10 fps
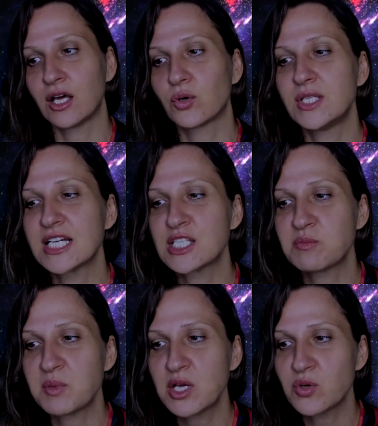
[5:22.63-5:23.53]
could
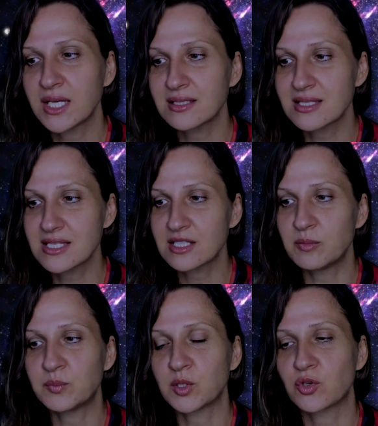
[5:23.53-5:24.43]
experience the
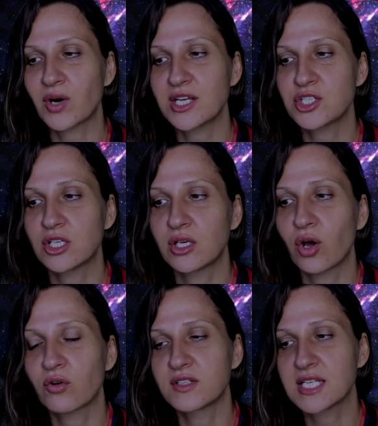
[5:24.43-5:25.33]
progression
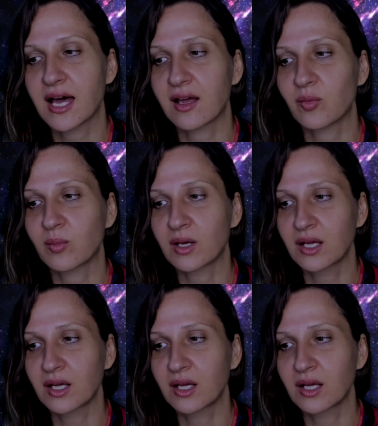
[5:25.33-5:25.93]
of time,